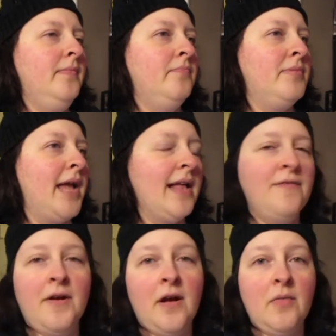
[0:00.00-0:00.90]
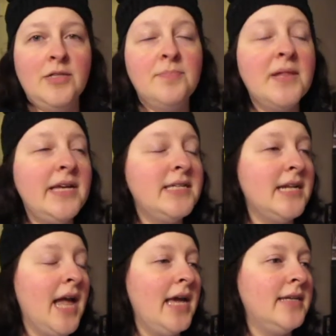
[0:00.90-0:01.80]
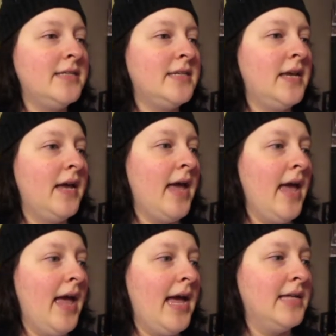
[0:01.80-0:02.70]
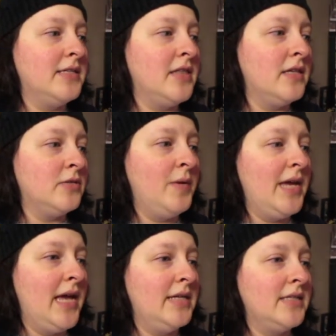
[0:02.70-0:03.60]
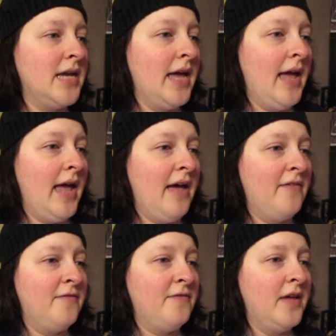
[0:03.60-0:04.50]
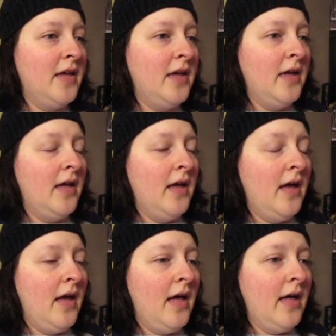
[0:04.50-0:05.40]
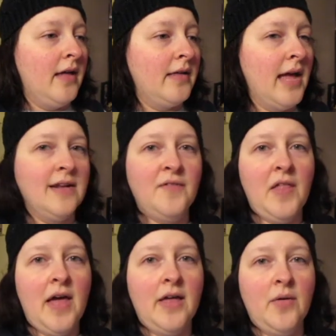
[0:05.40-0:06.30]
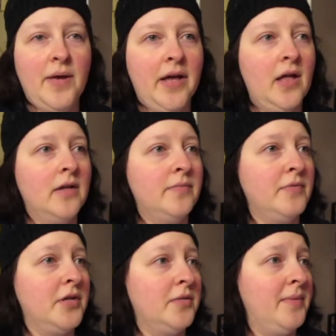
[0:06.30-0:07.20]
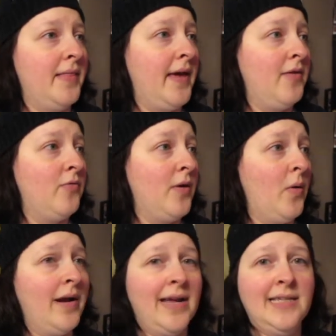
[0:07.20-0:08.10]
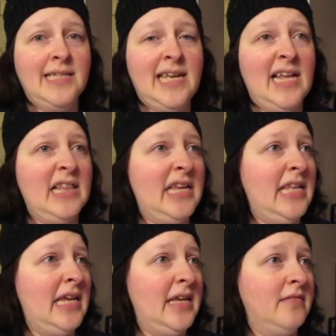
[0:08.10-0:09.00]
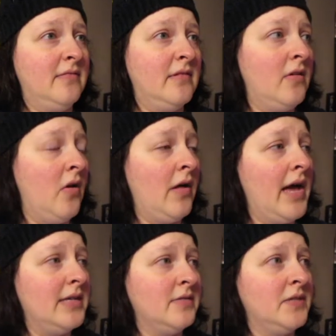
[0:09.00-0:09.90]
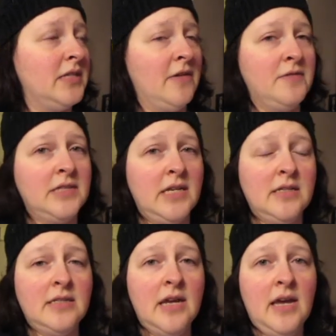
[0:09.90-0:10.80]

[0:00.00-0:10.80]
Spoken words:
But I gotta figure out what to play tonight, and this weekend I have kind of a lot going on. Gonna be like reorganizing and cleaning and all kinds of stuff, since